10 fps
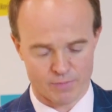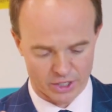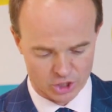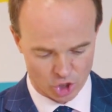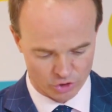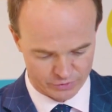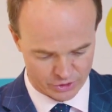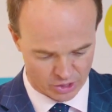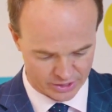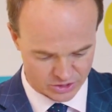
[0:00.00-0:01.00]
by
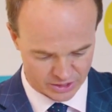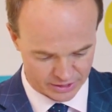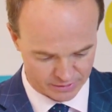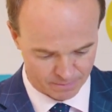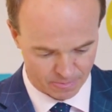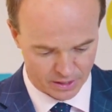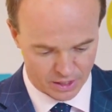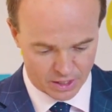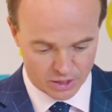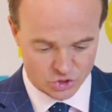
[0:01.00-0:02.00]
COVID-19.
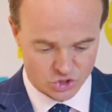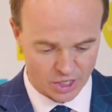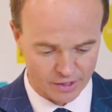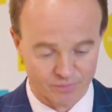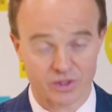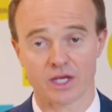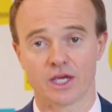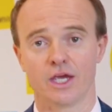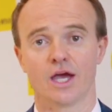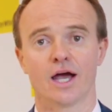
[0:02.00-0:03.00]
So
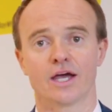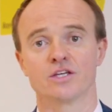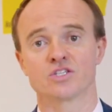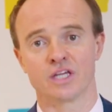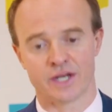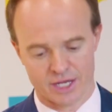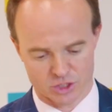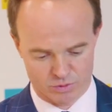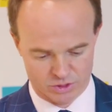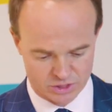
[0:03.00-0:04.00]
here is the
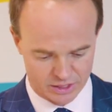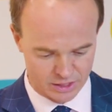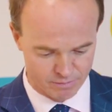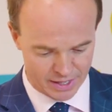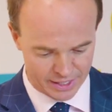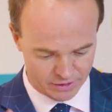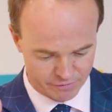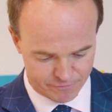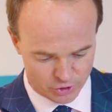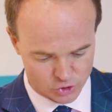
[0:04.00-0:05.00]
announcements that he made. The
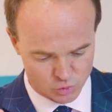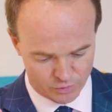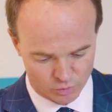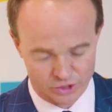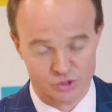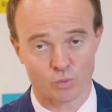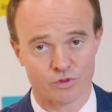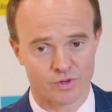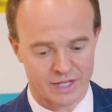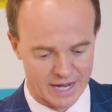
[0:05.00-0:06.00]
first one was with
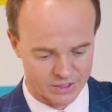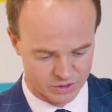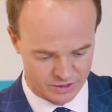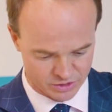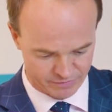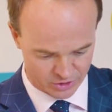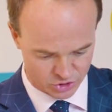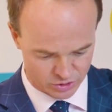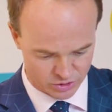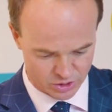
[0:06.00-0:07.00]
regard to these
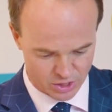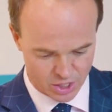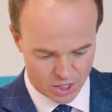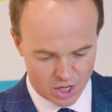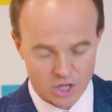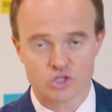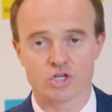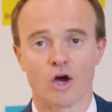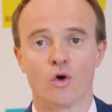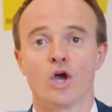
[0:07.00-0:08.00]
evictions.
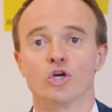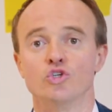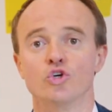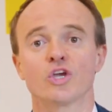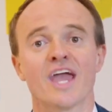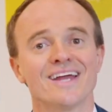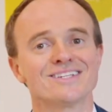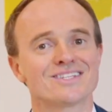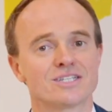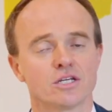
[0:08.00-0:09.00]
So you can
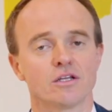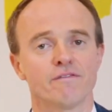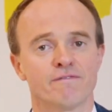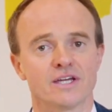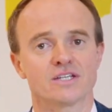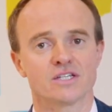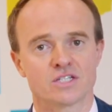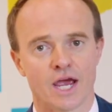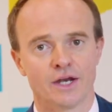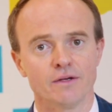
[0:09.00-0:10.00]
still evict a
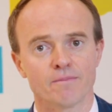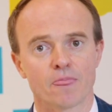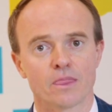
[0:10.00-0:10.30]
tenant